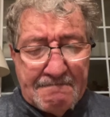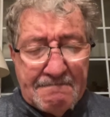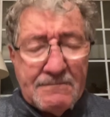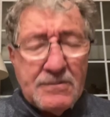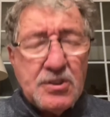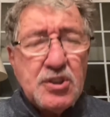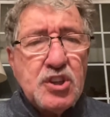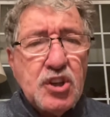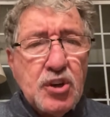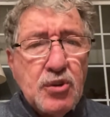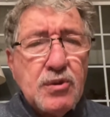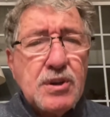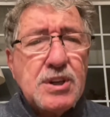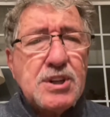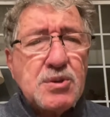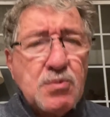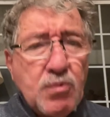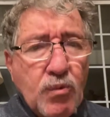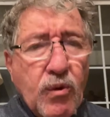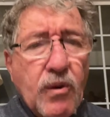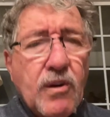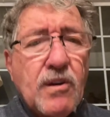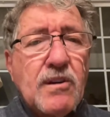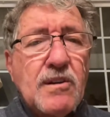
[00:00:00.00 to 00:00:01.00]
Jewish
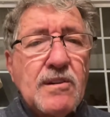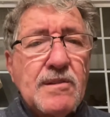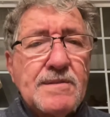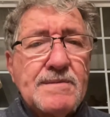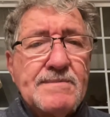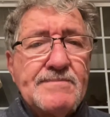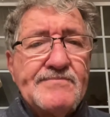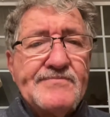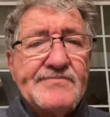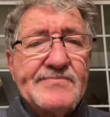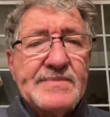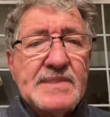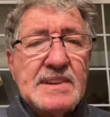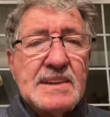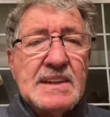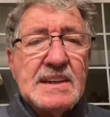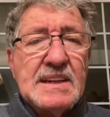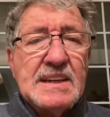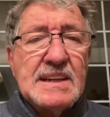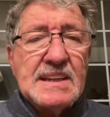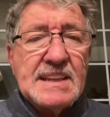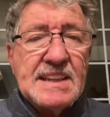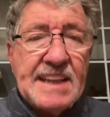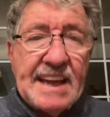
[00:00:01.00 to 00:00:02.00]
world
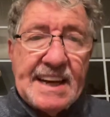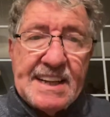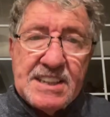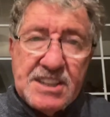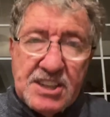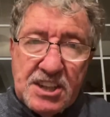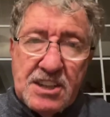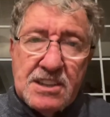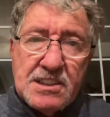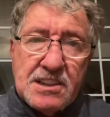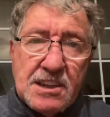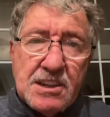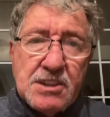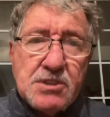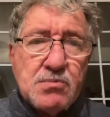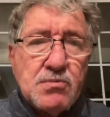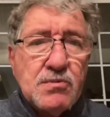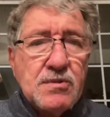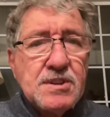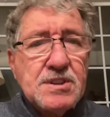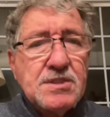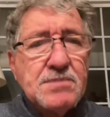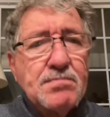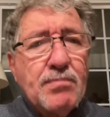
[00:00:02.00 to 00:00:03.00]
that Jesus
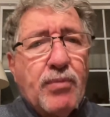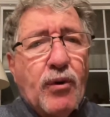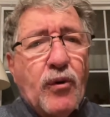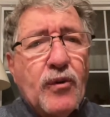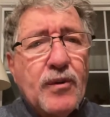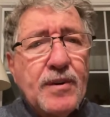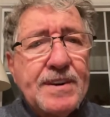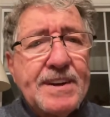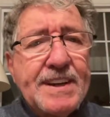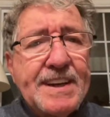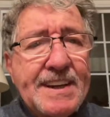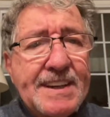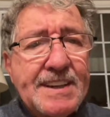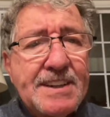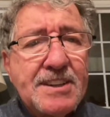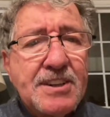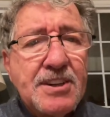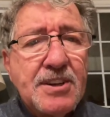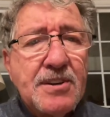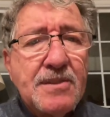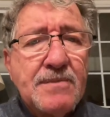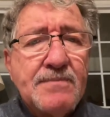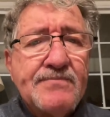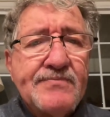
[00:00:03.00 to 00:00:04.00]
was born
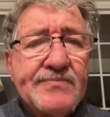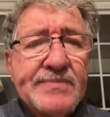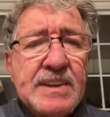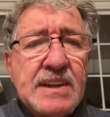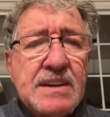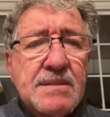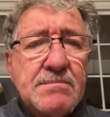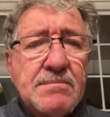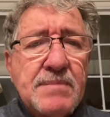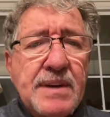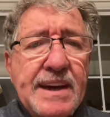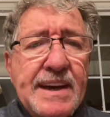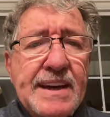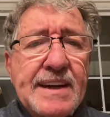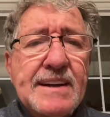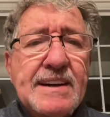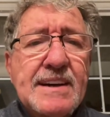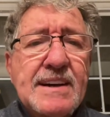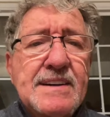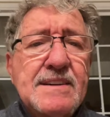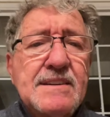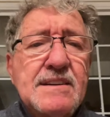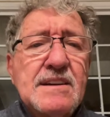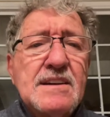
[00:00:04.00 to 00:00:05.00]
into, being
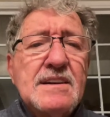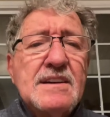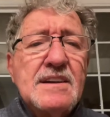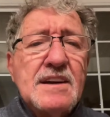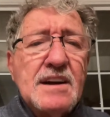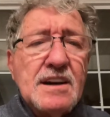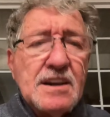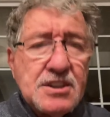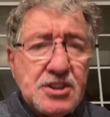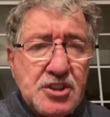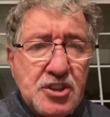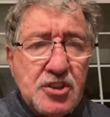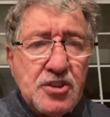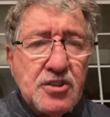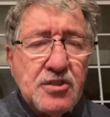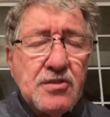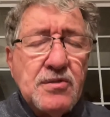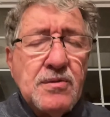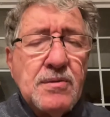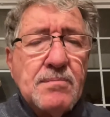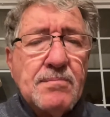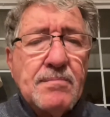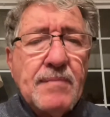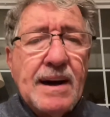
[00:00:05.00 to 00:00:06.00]
a, a
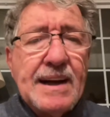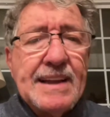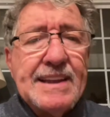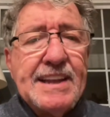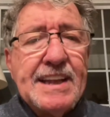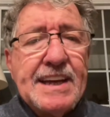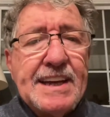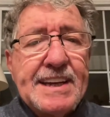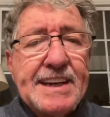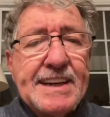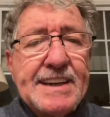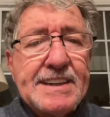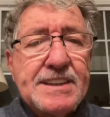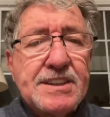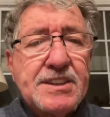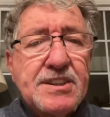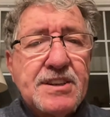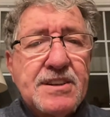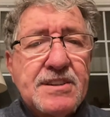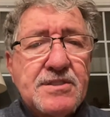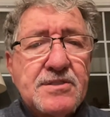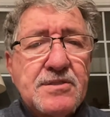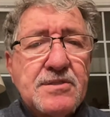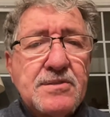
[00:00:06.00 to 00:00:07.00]
Jew by
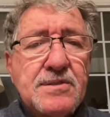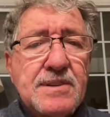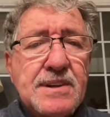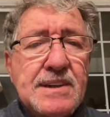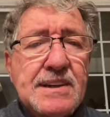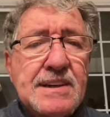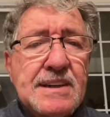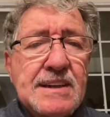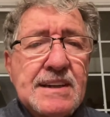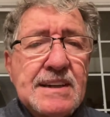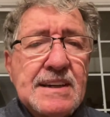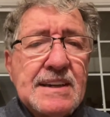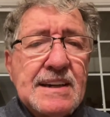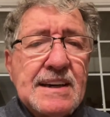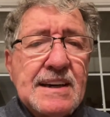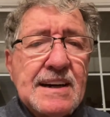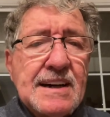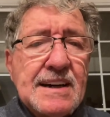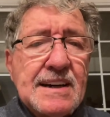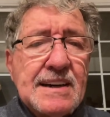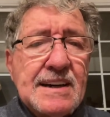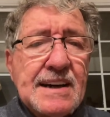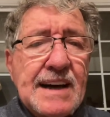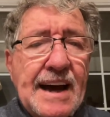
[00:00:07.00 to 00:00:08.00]
lineage through the
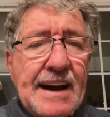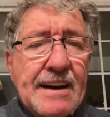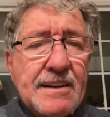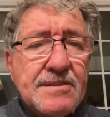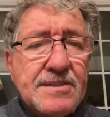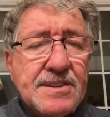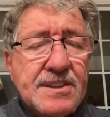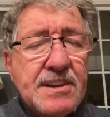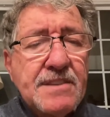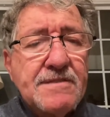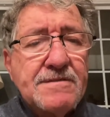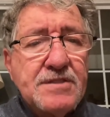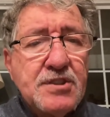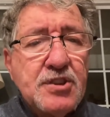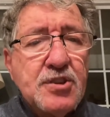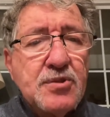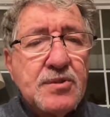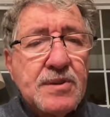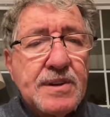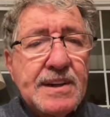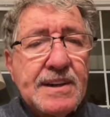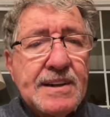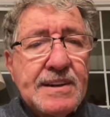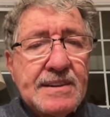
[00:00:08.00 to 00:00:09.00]
uh, house of
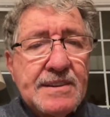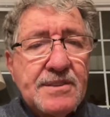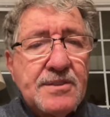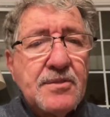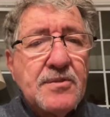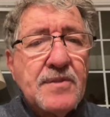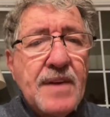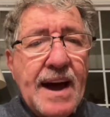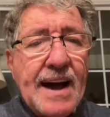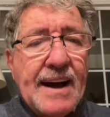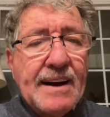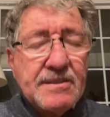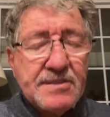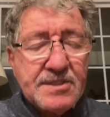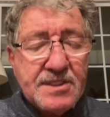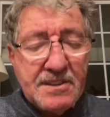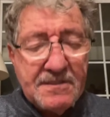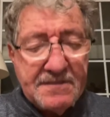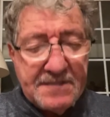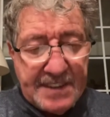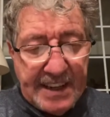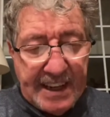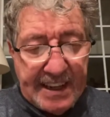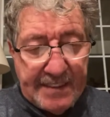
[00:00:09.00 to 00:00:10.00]
Judah, through the house
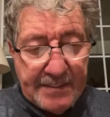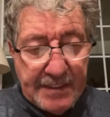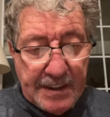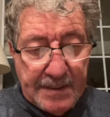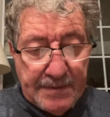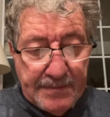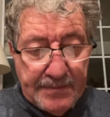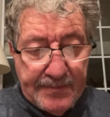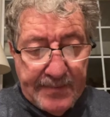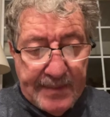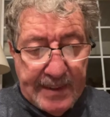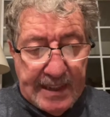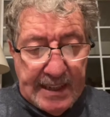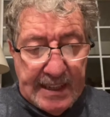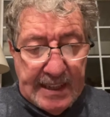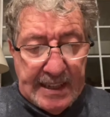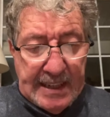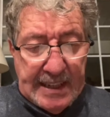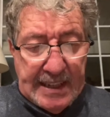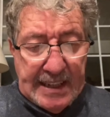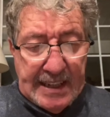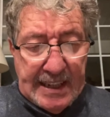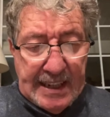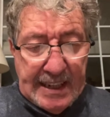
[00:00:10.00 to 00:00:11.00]
of David,
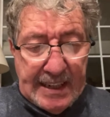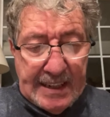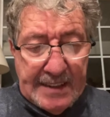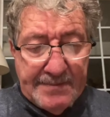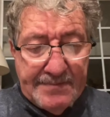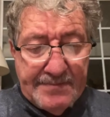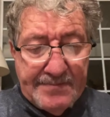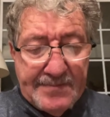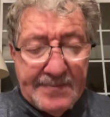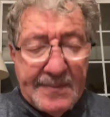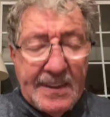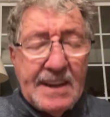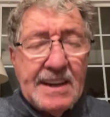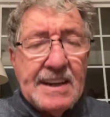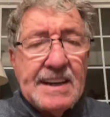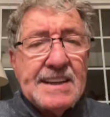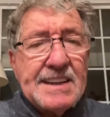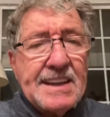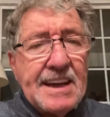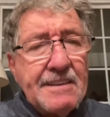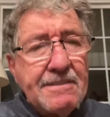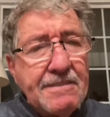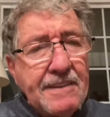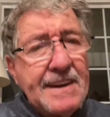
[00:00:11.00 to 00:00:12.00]
um,
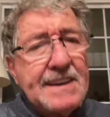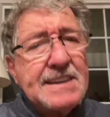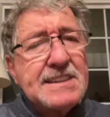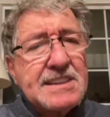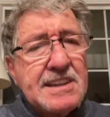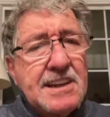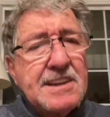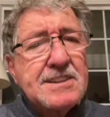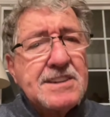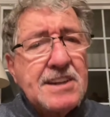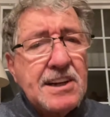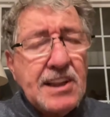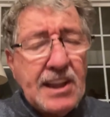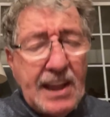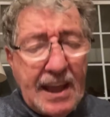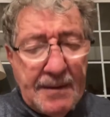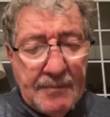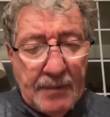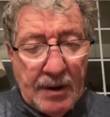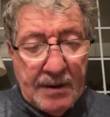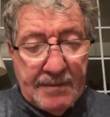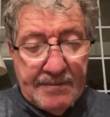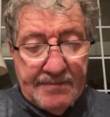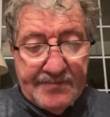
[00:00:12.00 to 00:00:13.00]
they faced a
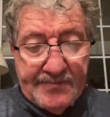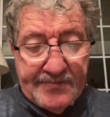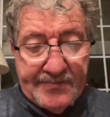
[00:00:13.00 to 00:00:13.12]
dilemma